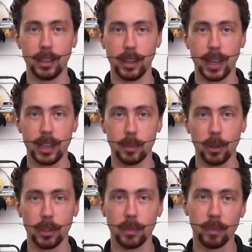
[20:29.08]
down your case
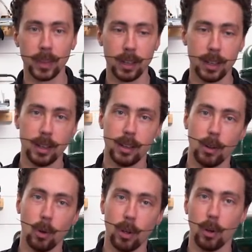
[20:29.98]
mod.
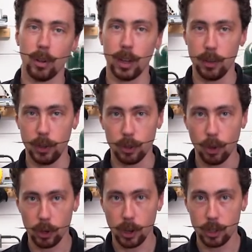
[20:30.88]
If you're
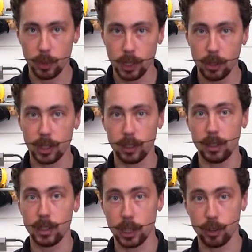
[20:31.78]
not going to be using a
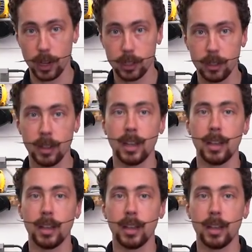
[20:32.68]
dust extractor,